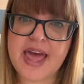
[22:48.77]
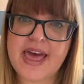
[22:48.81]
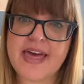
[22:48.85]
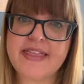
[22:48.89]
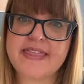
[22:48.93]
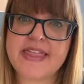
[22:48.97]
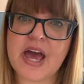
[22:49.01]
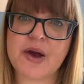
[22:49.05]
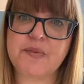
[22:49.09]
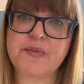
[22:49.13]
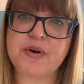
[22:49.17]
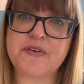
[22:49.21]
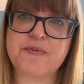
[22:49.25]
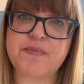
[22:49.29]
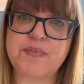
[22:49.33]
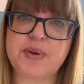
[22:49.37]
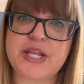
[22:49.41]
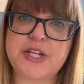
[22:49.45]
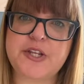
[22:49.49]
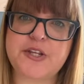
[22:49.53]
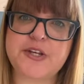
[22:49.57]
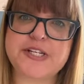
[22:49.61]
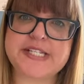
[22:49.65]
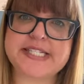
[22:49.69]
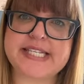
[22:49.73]
that we've
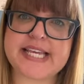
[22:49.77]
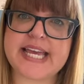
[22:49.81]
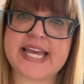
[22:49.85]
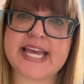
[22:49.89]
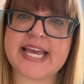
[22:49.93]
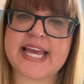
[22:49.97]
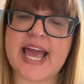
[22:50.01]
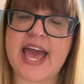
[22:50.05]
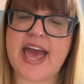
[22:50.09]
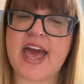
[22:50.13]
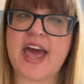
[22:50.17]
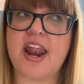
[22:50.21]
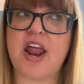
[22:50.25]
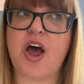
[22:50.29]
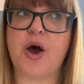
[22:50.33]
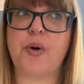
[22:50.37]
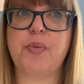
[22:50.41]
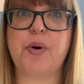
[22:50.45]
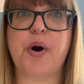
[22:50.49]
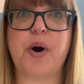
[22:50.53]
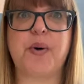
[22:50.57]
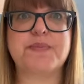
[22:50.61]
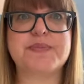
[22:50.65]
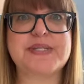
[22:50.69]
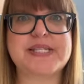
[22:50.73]
been using, and I'll
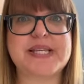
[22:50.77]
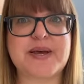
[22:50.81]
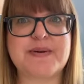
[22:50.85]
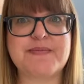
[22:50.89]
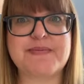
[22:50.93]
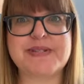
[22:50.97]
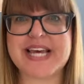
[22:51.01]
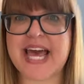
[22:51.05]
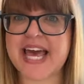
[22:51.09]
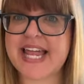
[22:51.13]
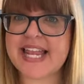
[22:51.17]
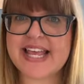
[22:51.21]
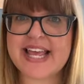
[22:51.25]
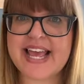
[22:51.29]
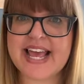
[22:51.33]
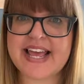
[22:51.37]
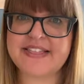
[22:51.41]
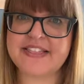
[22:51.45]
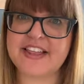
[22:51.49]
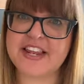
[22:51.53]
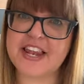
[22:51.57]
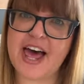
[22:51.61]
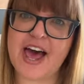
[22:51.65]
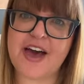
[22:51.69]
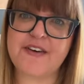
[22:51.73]
pop some daily
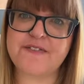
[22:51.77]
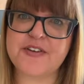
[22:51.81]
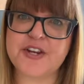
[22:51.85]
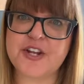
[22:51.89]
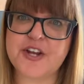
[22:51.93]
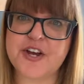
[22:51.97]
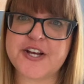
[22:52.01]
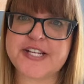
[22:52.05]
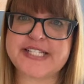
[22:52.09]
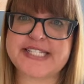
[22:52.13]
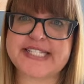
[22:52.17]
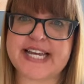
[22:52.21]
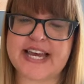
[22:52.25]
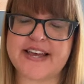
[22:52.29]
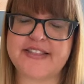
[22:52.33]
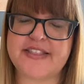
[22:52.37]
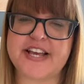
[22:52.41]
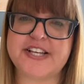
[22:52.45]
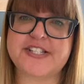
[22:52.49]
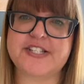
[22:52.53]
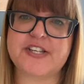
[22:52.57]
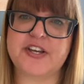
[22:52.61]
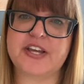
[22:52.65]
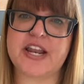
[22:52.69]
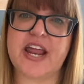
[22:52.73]
in the life videos down
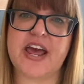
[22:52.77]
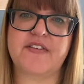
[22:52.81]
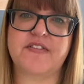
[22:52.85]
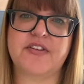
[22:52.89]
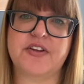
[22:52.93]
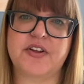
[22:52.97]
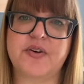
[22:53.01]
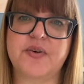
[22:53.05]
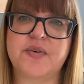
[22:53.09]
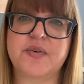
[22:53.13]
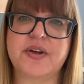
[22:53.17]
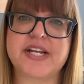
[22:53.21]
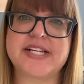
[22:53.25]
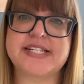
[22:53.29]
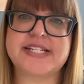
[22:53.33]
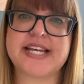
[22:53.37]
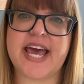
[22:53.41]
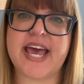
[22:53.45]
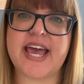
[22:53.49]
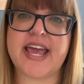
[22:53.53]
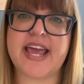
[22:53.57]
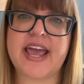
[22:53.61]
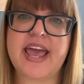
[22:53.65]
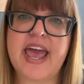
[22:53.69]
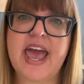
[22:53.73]
there so you can have a look what a
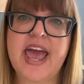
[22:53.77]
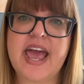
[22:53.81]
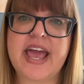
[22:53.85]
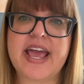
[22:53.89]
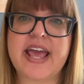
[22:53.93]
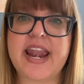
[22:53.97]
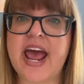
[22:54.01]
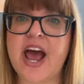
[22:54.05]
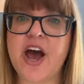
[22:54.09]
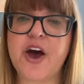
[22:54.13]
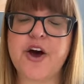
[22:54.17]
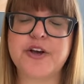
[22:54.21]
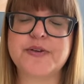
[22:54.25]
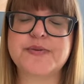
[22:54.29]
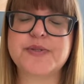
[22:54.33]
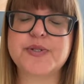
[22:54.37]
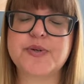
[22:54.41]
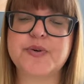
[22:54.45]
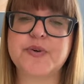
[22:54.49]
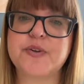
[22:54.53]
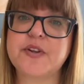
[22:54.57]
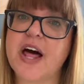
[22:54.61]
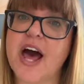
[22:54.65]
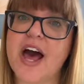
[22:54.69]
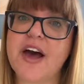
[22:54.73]
day in our
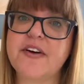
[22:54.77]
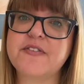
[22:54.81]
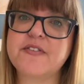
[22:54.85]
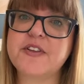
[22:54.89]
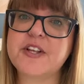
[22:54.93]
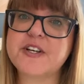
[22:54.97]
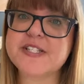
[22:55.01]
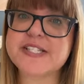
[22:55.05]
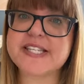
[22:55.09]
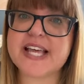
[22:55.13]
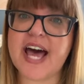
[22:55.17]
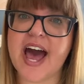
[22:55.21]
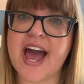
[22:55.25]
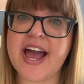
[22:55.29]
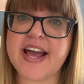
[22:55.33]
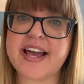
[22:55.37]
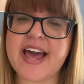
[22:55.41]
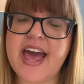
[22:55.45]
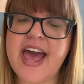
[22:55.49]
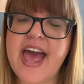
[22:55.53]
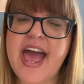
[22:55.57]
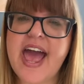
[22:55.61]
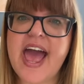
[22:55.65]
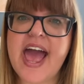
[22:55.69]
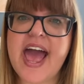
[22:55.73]
homeschool life looks like.
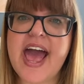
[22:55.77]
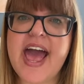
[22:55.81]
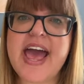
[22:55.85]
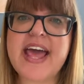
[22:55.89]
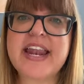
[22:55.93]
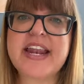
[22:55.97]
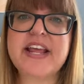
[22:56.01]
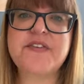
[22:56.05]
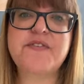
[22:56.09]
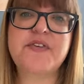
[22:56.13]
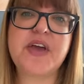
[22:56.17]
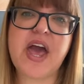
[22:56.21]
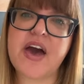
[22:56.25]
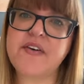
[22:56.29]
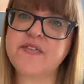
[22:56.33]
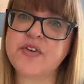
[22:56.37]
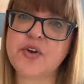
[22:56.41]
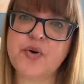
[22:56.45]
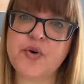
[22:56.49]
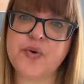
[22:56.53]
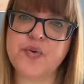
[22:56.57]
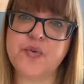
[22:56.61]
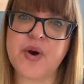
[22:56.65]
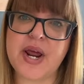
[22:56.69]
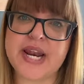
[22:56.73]
And if you
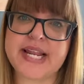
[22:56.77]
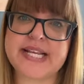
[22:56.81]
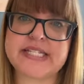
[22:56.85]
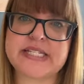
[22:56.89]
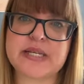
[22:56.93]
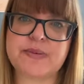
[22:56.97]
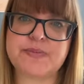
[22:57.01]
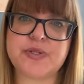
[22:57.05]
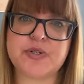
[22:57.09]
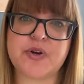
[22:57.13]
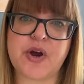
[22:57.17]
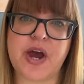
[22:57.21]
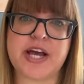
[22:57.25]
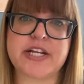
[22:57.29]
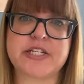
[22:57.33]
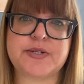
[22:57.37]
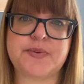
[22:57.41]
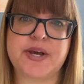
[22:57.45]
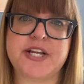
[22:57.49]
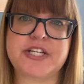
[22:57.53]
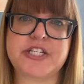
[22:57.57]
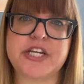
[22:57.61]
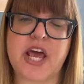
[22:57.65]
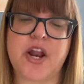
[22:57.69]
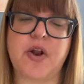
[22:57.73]
haven't already subscribed
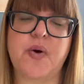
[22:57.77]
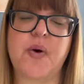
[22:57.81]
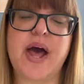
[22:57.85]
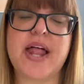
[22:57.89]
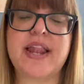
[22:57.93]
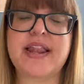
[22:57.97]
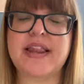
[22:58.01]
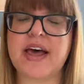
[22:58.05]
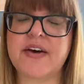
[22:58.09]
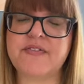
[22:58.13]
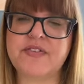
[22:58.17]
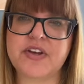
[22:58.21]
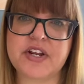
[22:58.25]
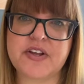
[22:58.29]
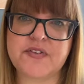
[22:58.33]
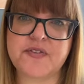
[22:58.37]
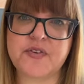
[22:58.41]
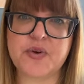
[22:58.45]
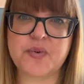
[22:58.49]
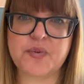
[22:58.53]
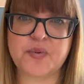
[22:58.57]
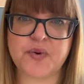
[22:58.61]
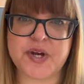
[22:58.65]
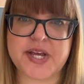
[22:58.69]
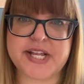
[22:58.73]
to my channel, I love it if
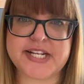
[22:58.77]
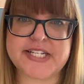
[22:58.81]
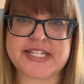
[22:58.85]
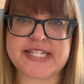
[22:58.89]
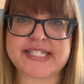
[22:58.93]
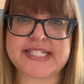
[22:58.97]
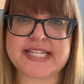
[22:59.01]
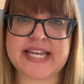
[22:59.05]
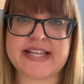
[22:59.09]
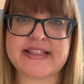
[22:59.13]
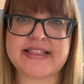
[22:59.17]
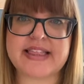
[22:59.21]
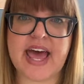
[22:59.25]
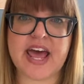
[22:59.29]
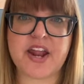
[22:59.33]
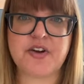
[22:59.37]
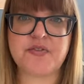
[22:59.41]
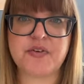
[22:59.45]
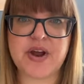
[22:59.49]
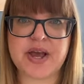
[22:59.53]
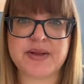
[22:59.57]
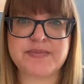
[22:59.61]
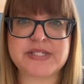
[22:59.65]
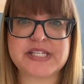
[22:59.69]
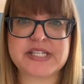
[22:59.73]
you would just hit that
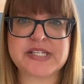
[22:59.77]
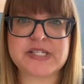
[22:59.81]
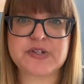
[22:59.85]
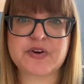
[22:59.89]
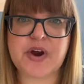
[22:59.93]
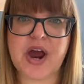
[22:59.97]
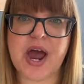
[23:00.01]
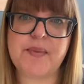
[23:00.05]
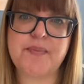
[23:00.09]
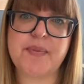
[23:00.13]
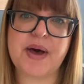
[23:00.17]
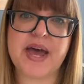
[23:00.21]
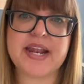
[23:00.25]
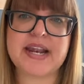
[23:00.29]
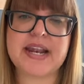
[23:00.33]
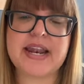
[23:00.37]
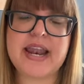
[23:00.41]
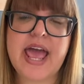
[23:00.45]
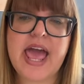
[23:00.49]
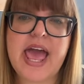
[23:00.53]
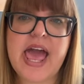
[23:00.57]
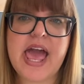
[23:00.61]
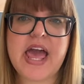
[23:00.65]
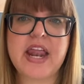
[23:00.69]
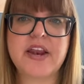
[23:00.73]
red subscribe button,
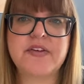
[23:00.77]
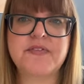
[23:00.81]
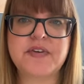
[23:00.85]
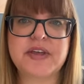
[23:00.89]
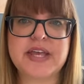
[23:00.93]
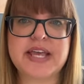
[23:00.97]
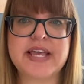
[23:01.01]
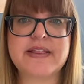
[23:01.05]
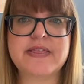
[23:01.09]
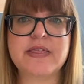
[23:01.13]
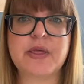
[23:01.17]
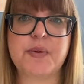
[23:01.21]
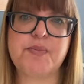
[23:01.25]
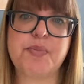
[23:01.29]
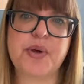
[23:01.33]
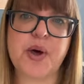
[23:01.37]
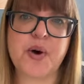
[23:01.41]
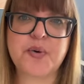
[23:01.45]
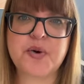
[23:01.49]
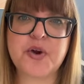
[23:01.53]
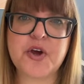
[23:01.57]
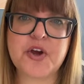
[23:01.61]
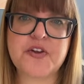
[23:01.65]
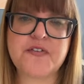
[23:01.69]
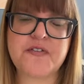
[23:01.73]
and if you hit the
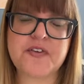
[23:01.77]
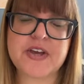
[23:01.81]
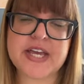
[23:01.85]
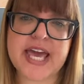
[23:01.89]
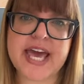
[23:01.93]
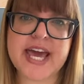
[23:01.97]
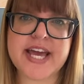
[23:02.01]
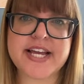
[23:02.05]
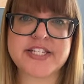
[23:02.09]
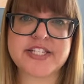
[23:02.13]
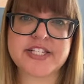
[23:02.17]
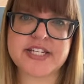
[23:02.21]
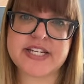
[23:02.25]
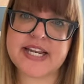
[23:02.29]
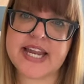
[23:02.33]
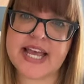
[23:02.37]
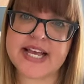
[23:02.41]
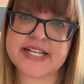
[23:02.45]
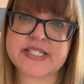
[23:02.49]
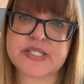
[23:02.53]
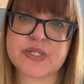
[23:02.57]
bell notification next